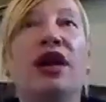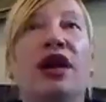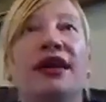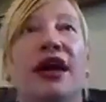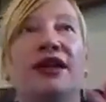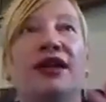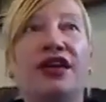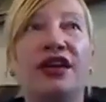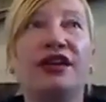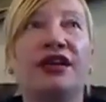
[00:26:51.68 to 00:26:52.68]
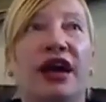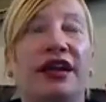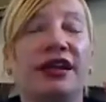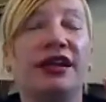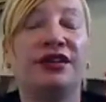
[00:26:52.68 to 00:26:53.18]
I think I
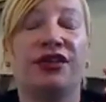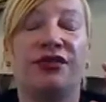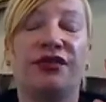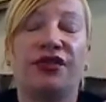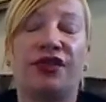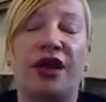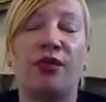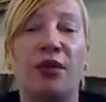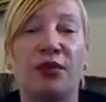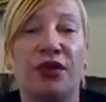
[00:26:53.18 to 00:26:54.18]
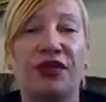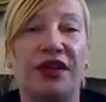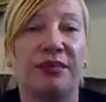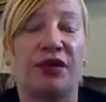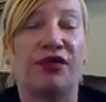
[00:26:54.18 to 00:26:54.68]
need to say one more
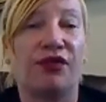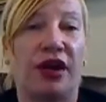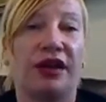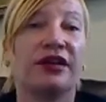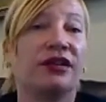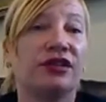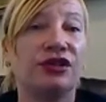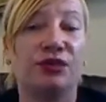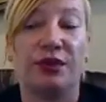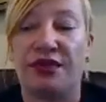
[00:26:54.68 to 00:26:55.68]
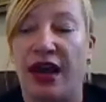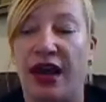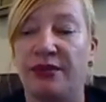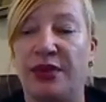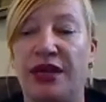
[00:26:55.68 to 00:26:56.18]
thing before I conclude with
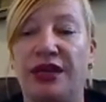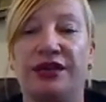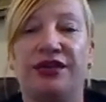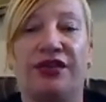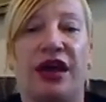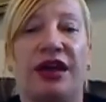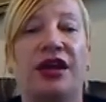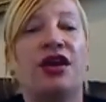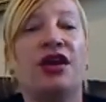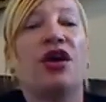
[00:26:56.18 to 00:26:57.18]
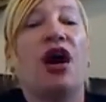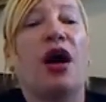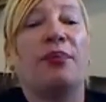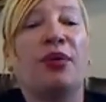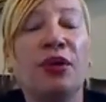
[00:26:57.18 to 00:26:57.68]
that, B, is that a
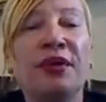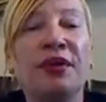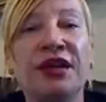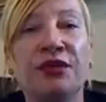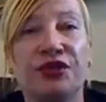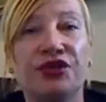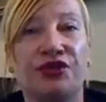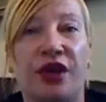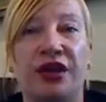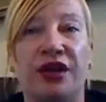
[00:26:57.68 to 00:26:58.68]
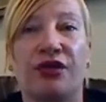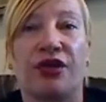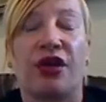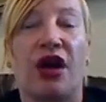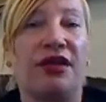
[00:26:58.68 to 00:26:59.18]
permanent restraining
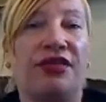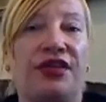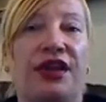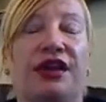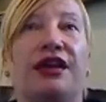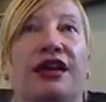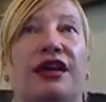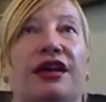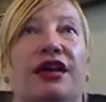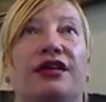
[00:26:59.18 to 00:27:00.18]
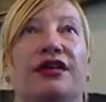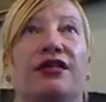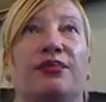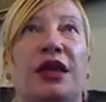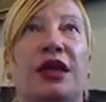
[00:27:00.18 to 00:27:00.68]
order, I think
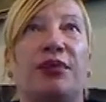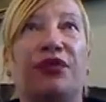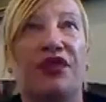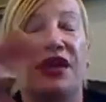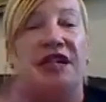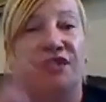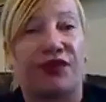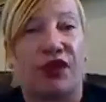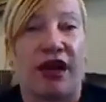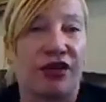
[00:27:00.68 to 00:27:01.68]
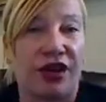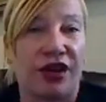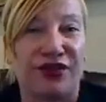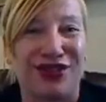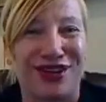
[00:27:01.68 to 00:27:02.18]
people think it's forever and
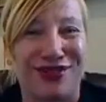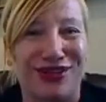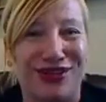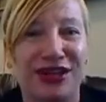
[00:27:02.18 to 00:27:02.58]
ever and ever.